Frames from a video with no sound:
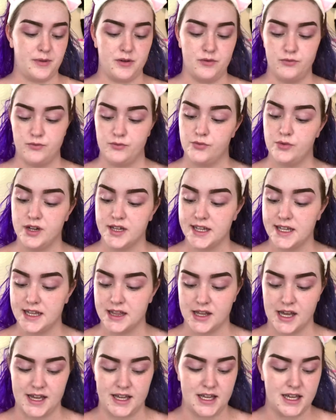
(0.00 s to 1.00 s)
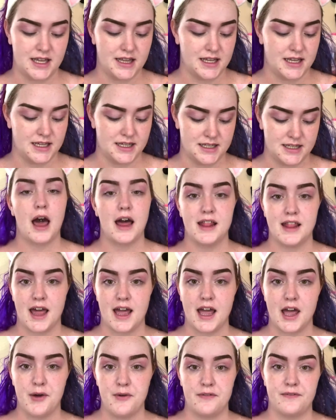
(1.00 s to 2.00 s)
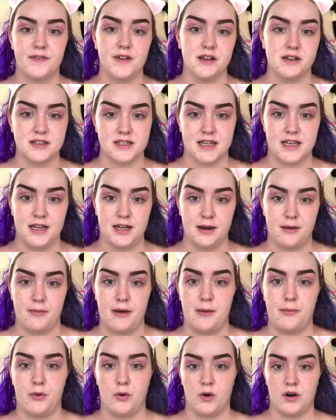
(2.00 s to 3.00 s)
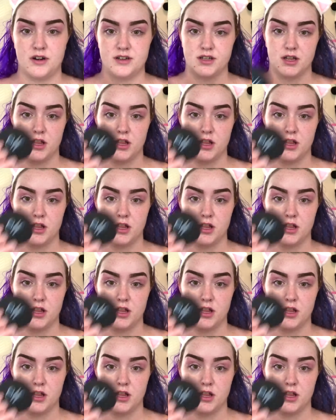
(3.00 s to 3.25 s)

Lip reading: been really liking this. I like how it fills in my pores